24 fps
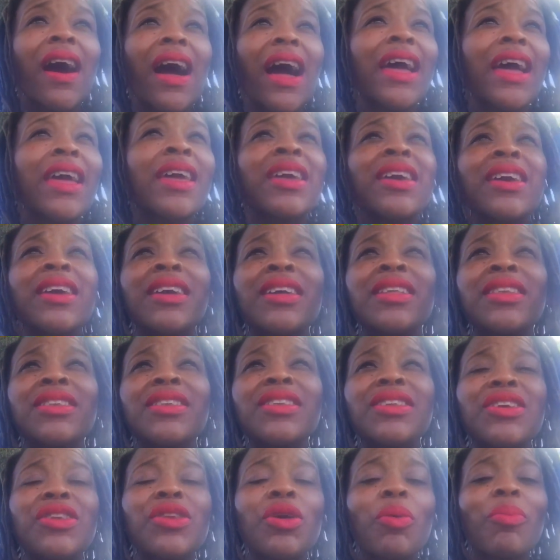I can,
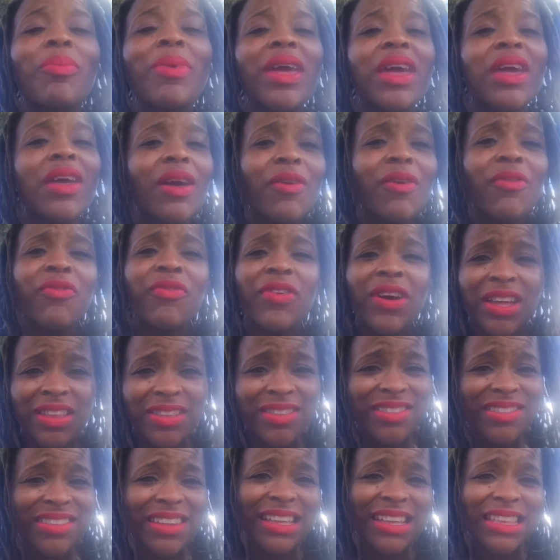you know, make a fun
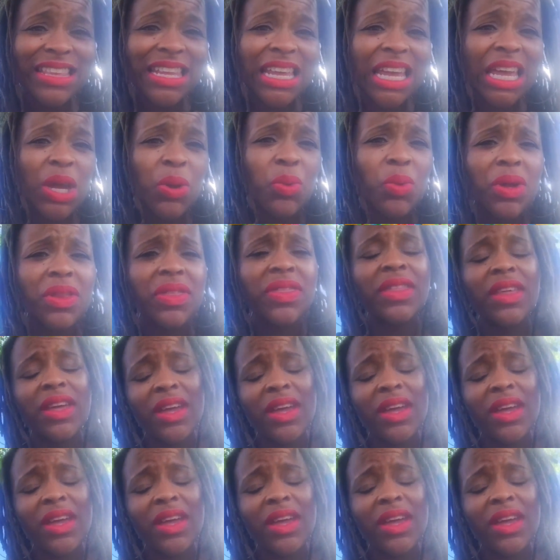Sunday with